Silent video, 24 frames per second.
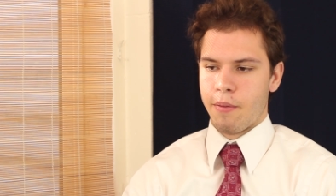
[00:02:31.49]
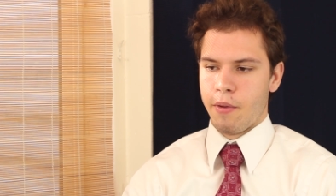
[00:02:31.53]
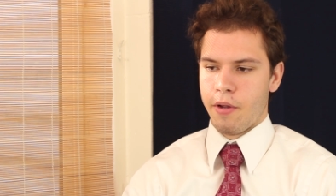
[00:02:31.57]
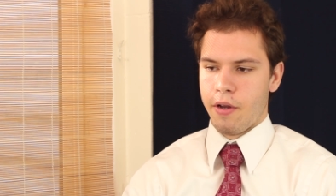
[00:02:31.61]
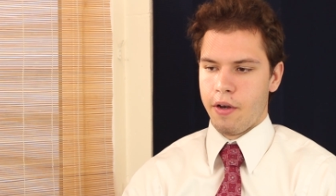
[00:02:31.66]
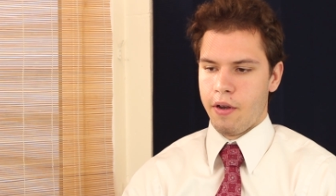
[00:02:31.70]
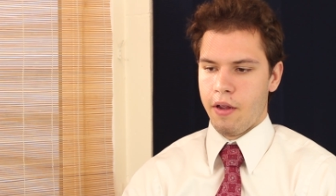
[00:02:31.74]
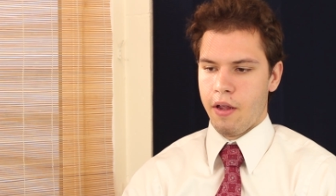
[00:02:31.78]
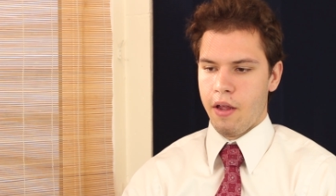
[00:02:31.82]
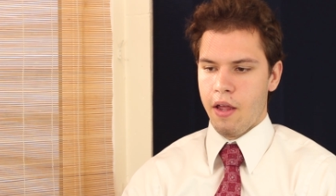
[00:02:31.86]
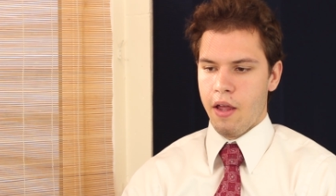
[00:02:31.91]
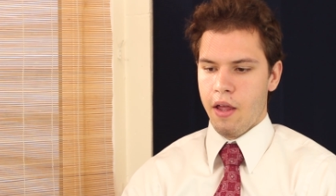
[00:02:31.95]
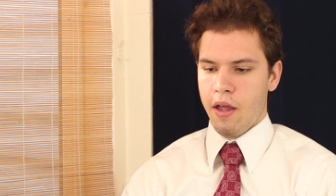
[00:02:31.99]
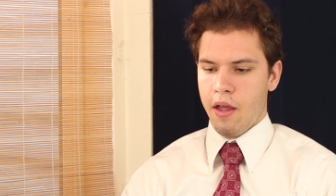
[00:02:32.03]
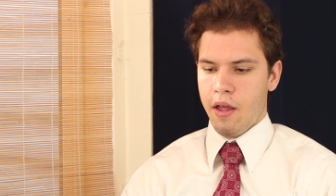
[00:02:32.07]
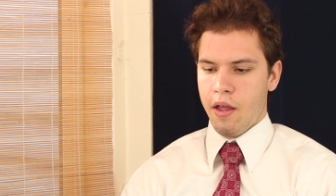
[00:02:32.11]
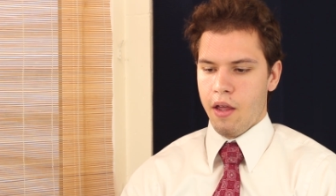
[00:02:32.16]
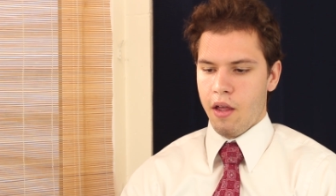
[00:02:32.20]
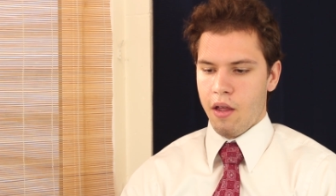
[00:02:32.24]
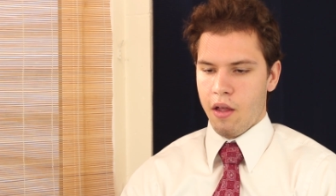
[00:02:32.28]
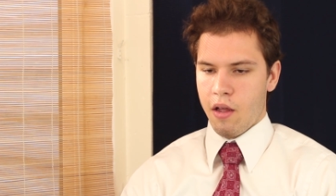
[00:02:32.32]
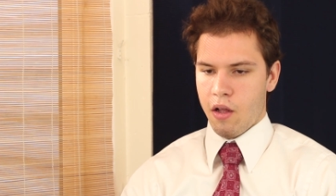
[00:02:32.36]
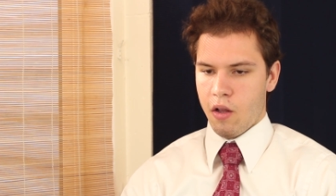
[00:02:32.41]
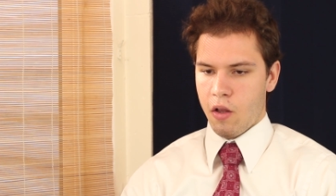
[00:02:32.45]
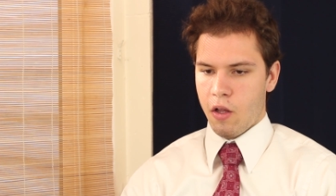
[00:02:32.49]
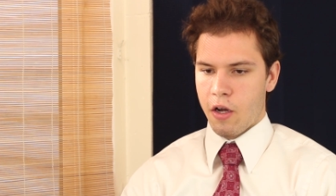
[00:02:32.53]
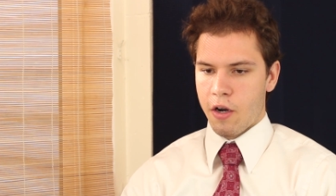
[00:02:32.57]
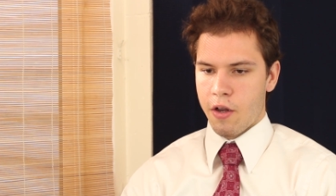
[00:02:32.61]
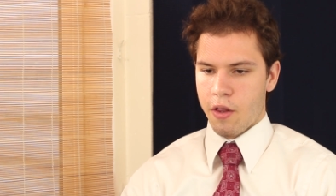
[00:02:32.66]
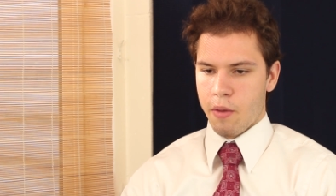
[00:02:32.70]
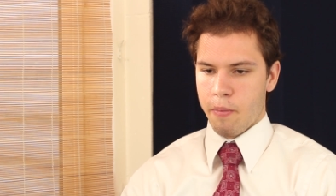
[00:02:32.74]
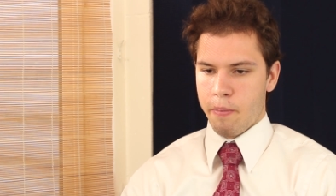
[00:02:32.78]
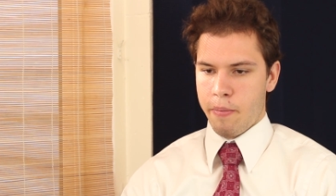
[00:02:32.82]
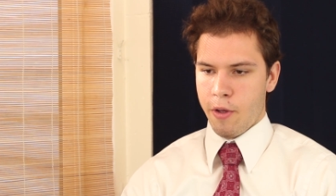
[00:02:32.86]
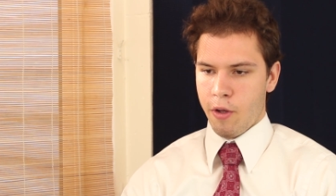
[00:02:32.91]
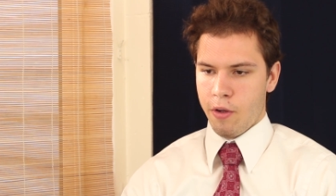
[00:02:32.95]
I mean, a lot
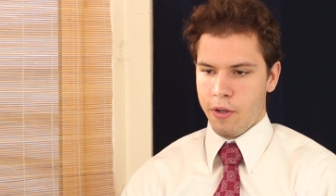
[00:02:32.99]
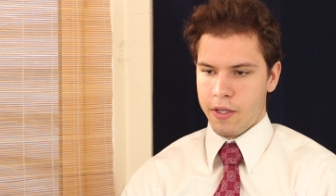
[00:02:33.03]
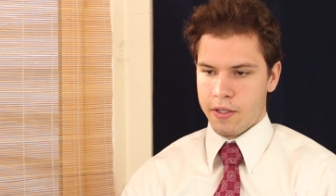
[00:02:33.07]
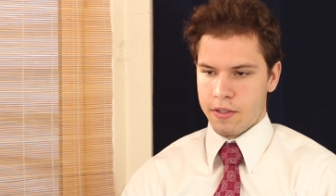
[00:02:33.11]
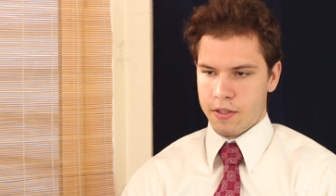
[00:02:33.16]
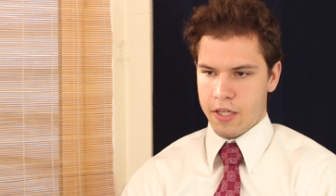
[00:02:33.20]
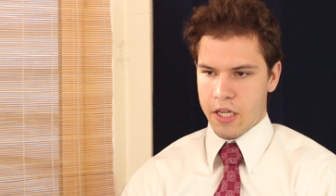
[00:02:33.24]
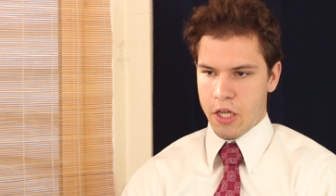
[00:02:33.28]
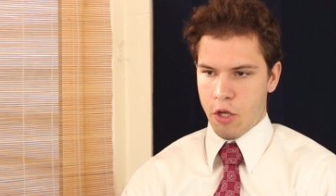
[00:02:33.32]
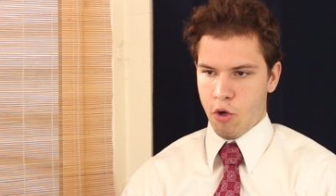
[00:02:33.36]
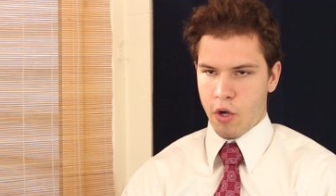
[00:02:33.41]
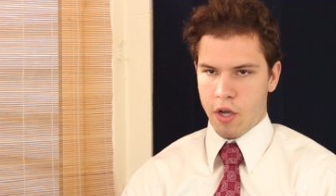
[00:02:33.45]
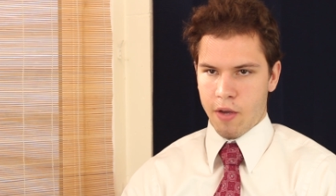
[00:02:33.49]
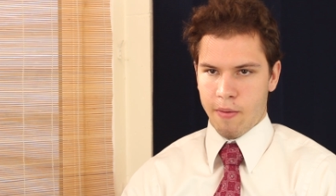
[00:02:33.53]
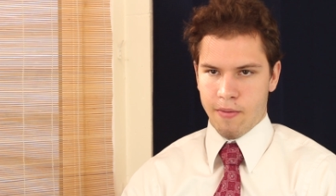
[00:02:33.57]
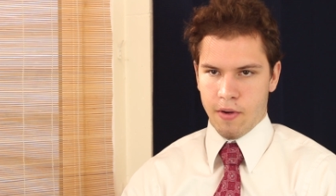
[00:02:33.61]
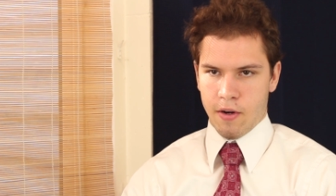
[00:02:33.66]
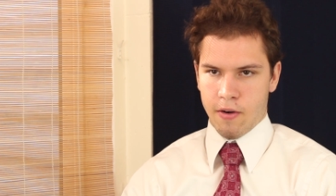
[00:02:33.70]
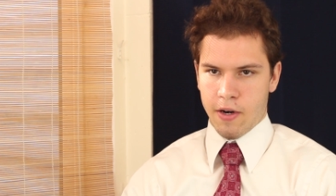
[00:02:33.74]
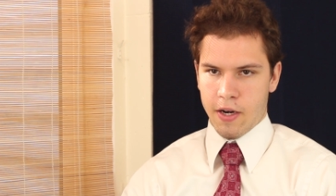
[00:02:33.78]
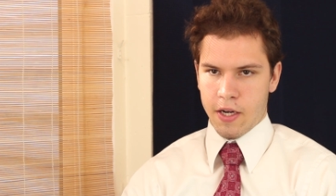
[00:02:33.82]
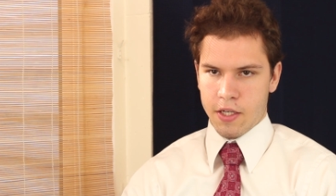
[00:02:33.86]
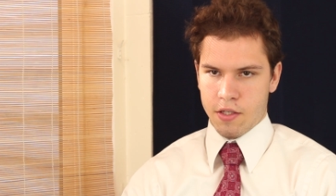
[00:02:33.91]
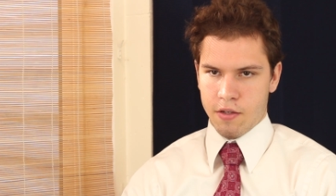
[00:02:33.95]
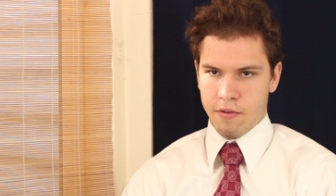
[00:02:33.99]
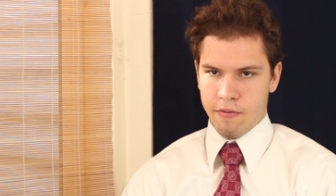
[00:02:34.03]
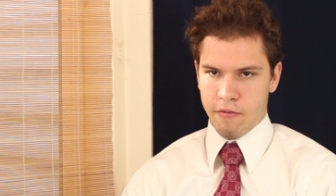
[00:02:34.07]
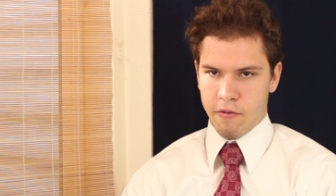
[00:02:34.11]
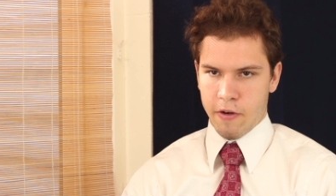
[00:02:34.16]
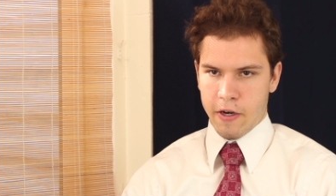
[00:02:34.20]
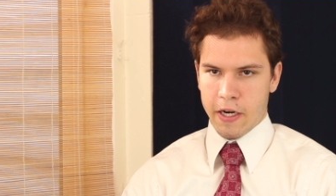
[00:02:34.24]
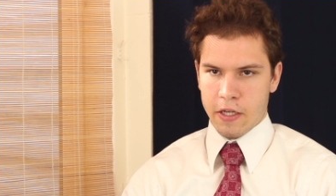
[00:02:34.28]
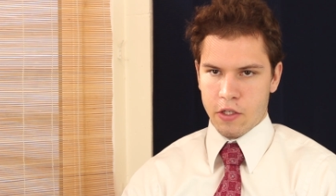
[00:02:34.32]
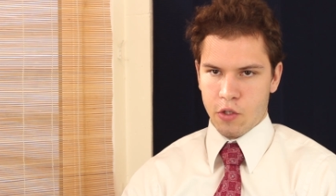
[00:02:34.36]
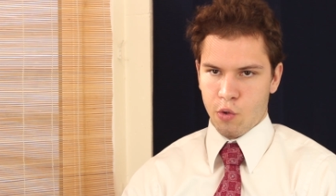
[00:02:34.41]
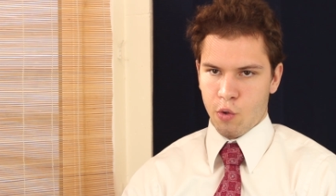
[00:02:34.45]
of the buildings that you'll come across in
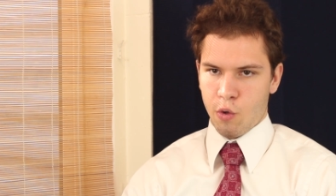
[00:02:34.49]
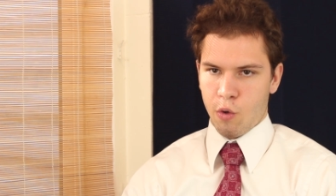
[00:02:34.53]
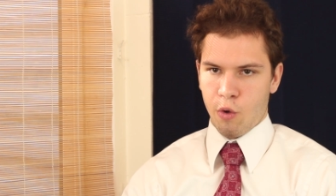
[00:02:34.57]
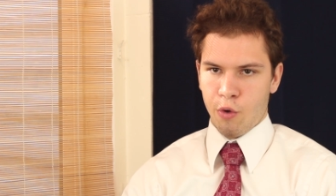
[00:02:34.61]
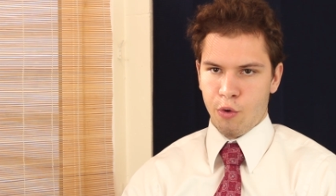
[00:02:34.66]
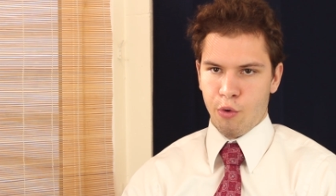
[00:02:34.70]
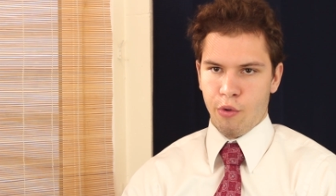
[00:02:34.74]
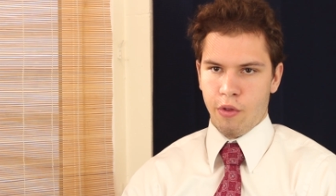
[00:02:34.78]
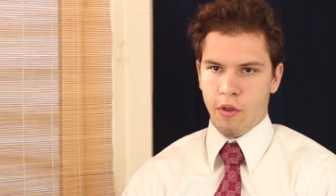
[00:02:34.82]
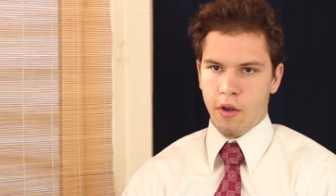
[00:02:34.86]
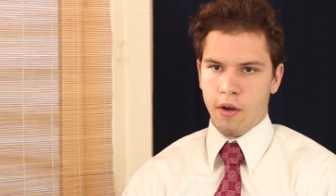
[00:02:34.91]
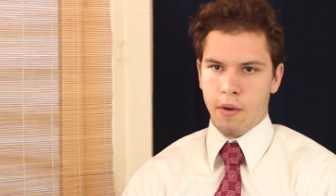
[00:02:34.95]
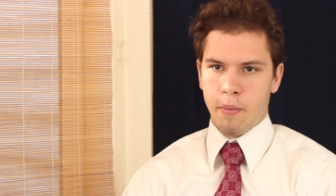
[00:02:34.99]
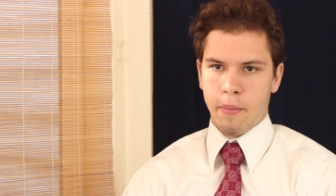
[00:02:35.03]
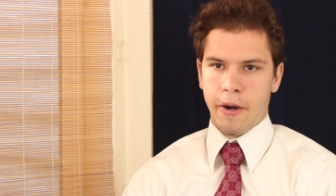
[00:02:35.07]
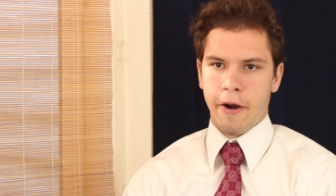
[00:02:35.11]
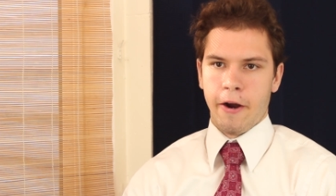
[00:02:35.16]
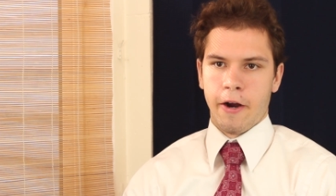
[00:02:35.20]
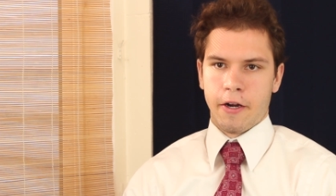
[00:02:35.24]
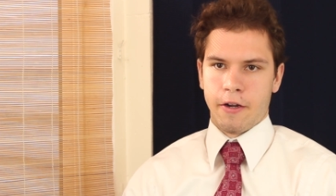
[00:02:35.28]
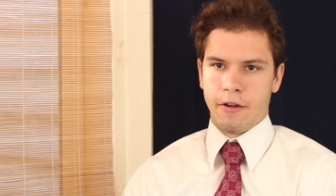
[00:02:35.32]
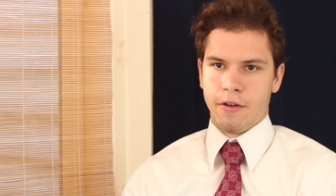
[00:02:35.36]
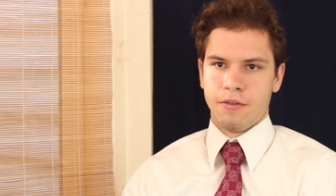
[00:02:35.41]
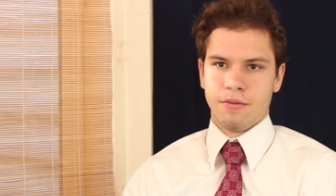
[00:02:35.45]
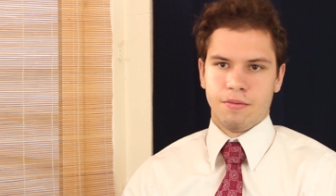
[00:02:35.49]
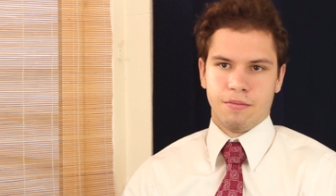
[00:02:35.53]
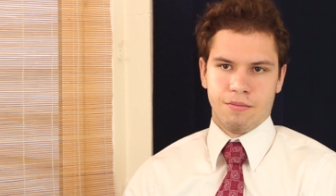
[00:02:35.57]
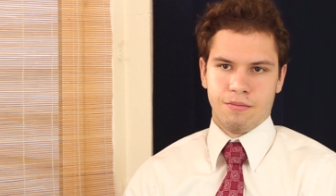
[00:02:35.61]
France are older than America.